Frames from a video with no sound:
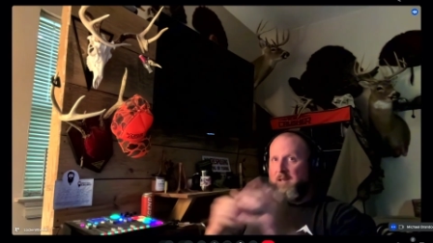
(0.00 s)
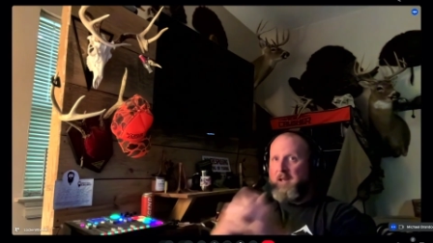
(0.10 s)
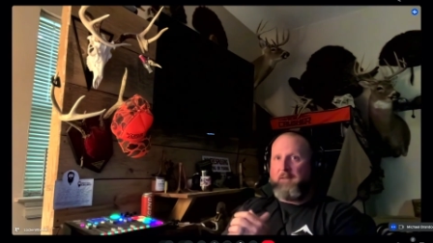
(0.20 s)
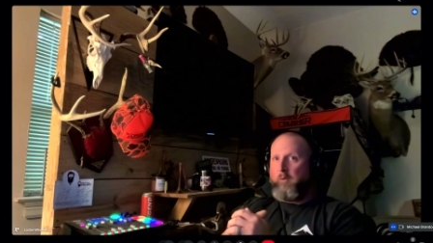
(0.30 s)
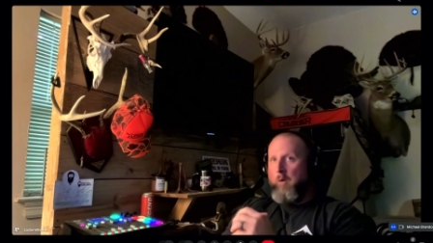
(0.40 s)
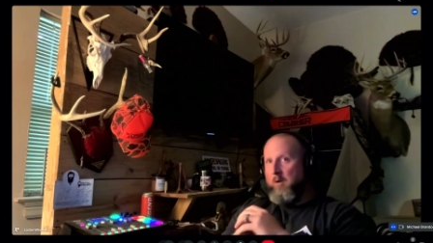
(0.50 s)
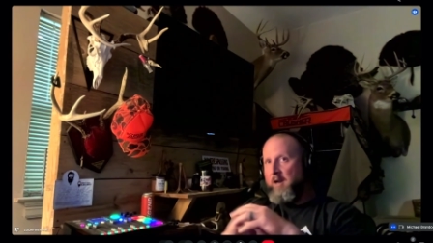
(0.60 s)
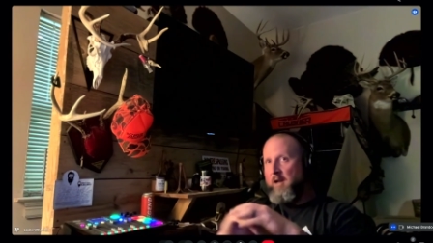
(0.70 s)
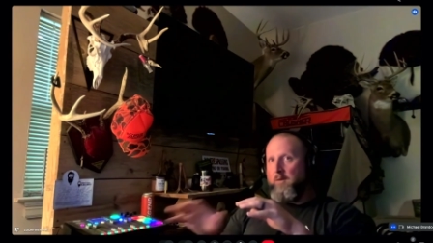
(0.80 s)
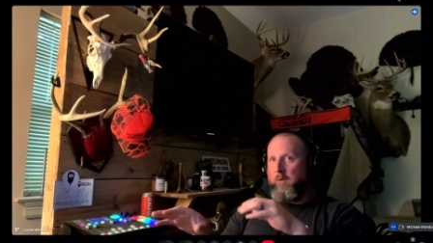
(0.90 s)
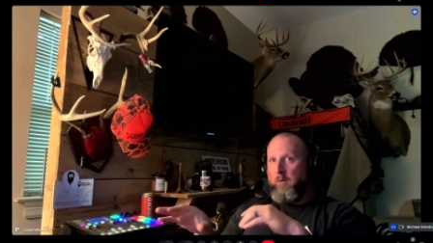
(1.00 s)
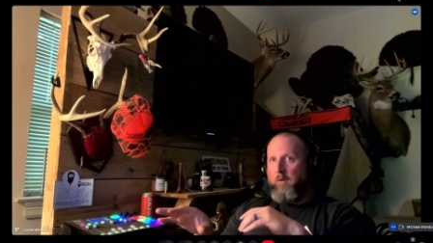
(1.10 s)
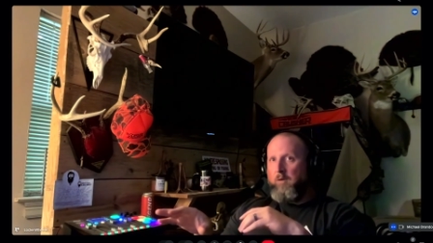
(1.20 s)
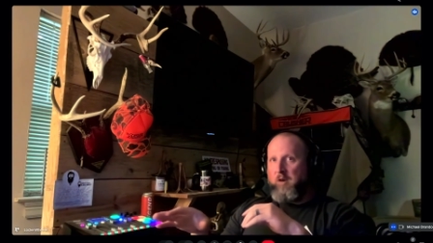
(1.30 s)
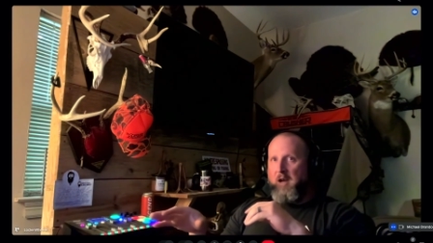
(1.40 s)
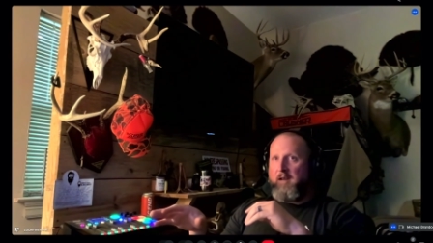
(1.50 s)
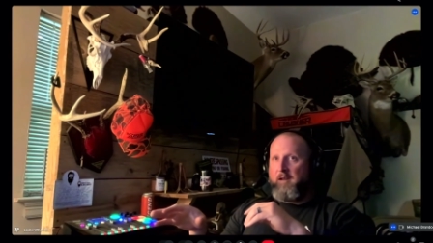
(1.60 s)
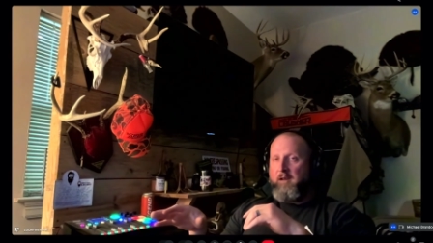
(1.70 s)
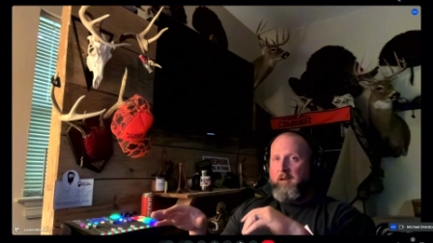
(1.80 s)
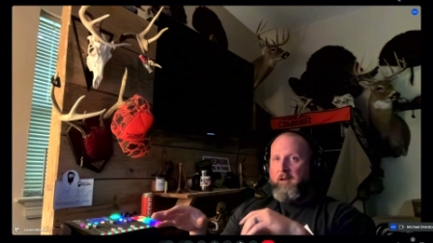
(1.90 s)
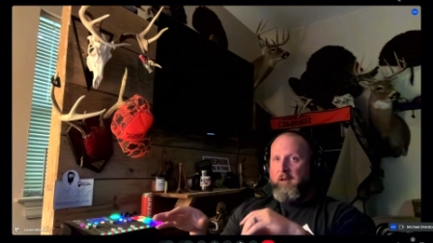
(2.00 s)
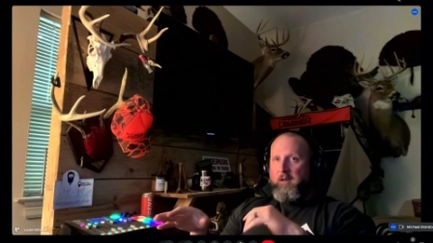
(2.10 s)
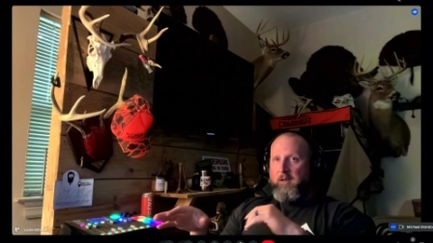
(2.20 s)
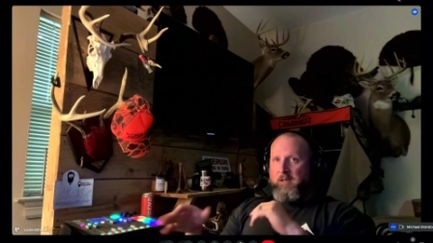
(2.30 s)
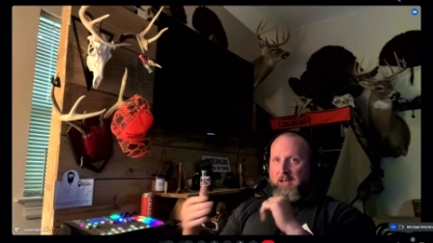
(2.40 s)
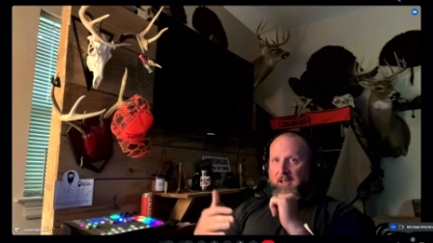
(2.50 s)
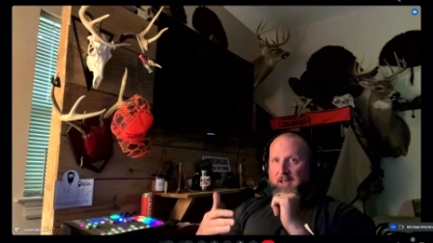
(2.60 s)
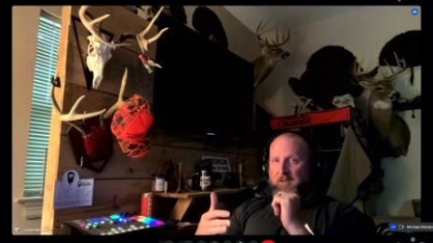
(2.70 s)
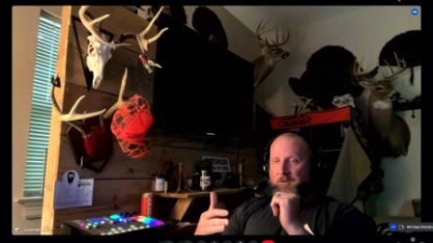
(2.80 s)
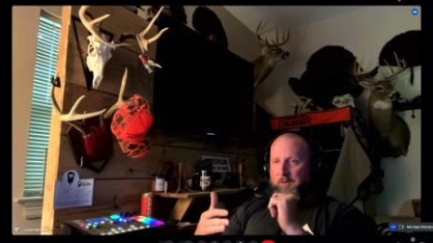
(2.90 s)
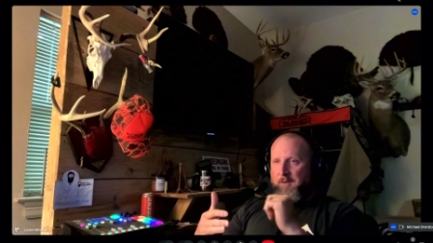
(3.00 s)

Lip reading: I have to walk down the railroad track to get into it.